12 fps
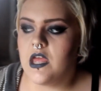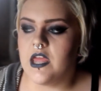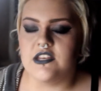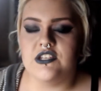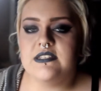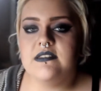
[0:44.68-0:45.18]

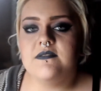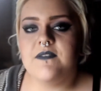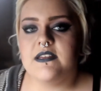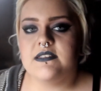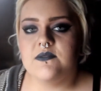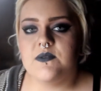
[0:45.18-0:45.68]
And just as
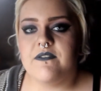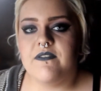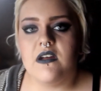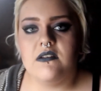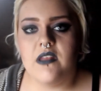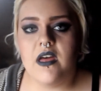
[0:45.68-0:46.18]
fast as we
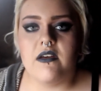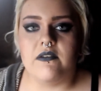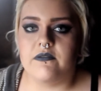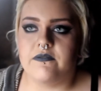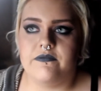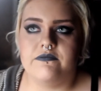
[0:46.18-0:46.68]
fell in
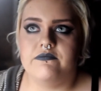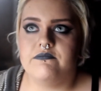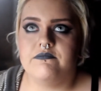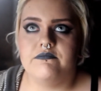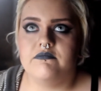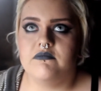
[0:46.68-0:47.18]
love,
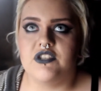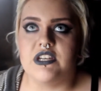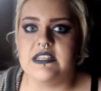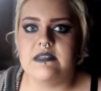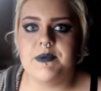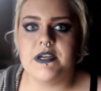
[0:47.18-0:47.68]
she
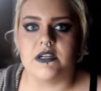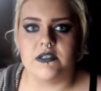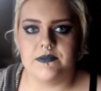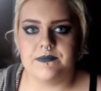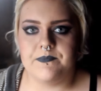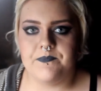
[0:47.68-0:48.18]

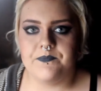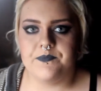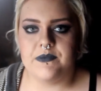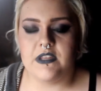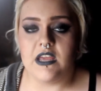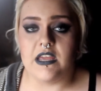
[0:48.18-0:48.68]
disappeared.
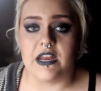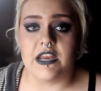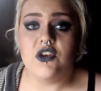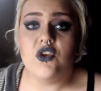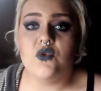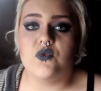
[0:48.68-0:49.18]
And I
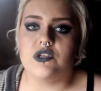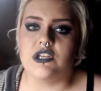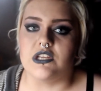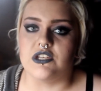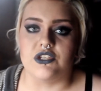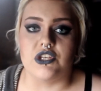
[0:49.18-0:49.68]
knew
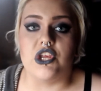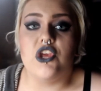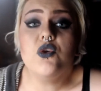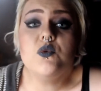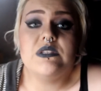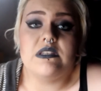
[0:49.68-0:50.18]
she had just
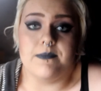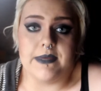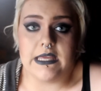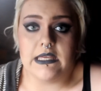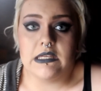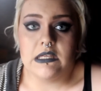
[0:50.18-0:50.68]
used
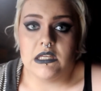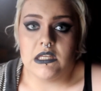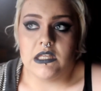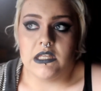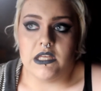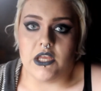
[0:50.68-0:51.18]
me,
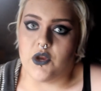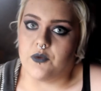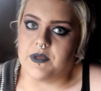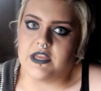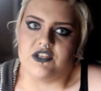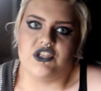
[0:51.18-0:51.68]
you
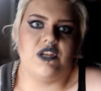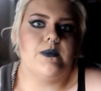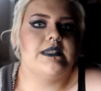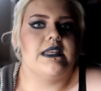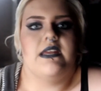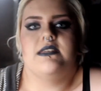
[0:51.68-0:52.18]
know, because she
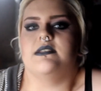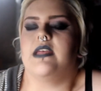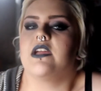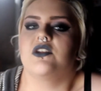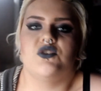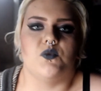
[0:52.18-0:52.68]
was an
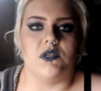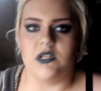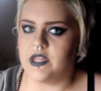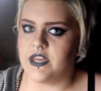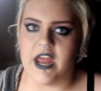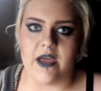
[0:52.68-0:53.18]

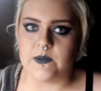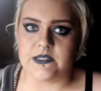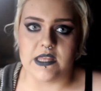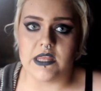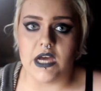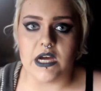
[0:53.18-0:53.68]
intellectual and I
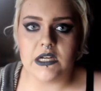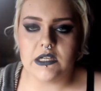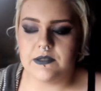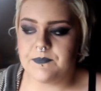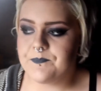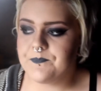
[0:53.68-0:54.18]
was a thug.